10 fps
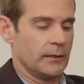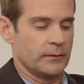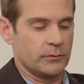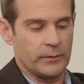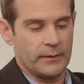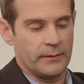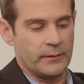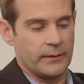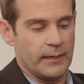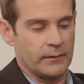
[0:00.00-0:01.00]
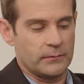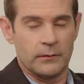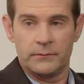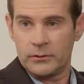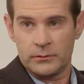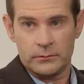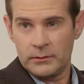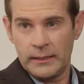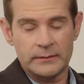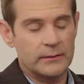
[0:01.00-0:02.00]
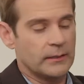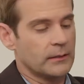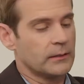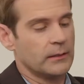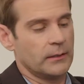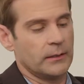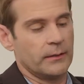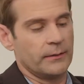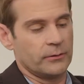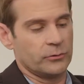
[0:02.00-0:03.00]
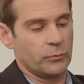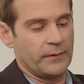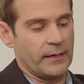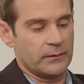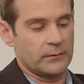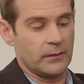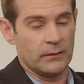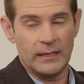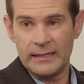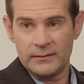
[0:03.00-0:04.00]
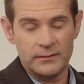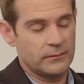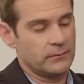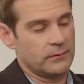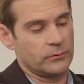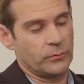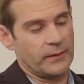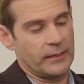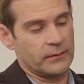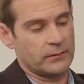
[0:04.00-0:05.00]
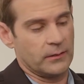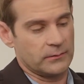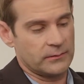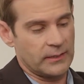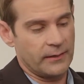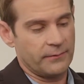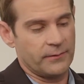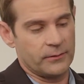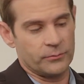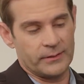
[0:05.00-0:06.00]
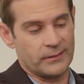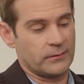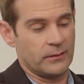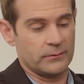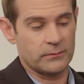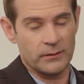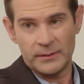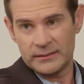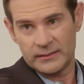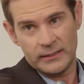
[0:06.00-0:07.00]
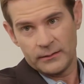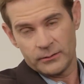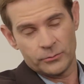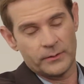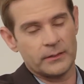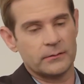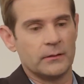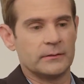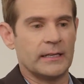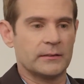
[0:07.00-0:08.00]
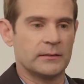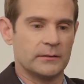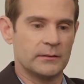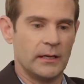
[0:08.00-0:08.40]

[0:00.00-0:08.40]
There's one that is called vertical slicing. There's one that is called less. There's one that is called safe. There's one that's called Scrum at scale. There's one that's called Nexus.